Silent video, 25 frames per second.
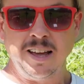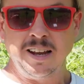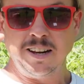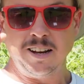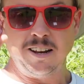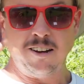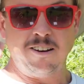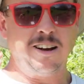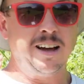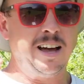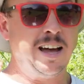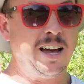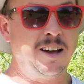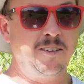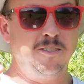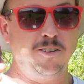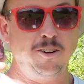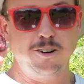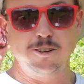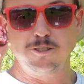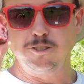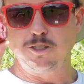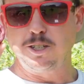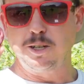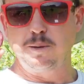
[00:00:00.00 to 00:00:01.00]
Now I have
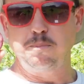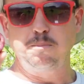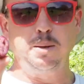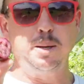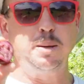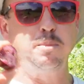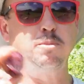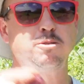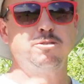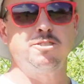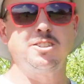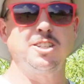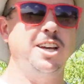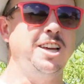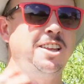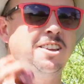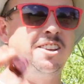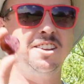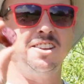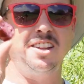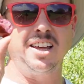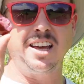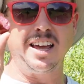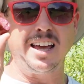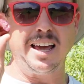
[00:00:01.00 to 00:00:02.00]
heard some people say
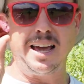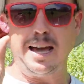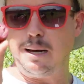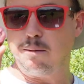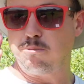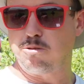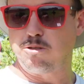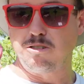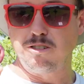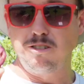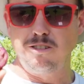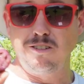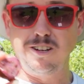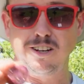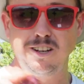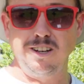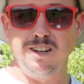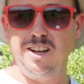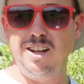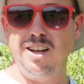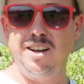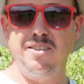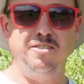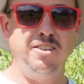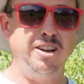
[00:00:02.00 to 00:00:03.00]
that they absolutely
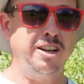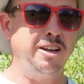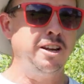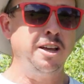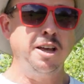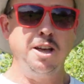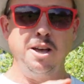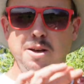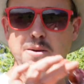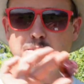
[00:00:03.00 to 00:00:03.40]
loved it.